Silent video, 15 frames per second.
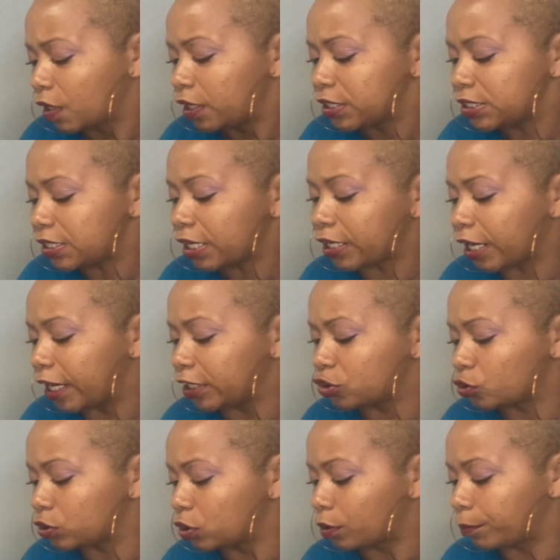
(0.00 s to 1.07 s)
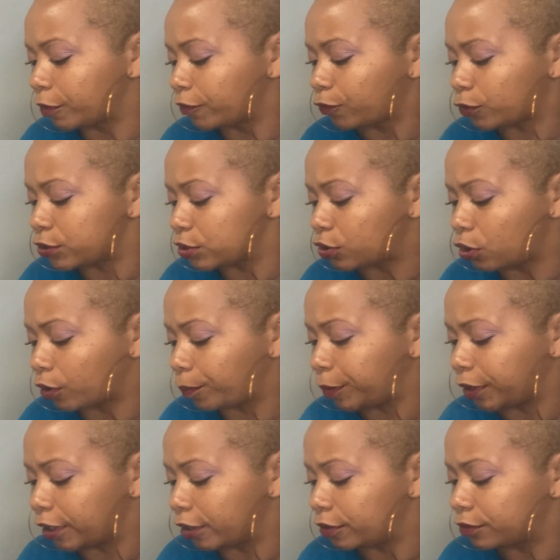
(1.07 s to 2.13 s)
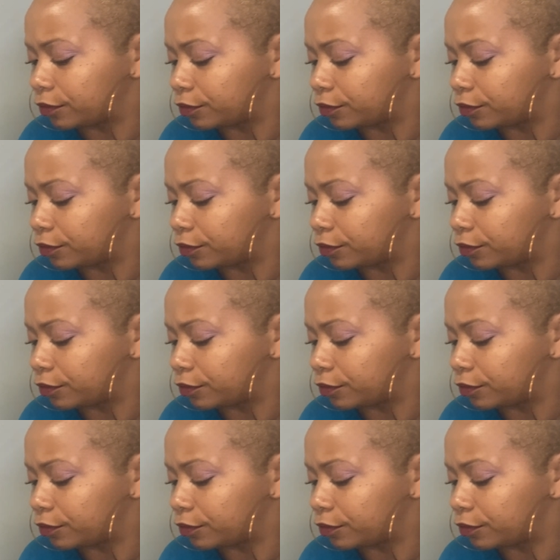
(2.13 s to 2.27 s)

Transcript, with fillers: It's the an angel number for Scorpio.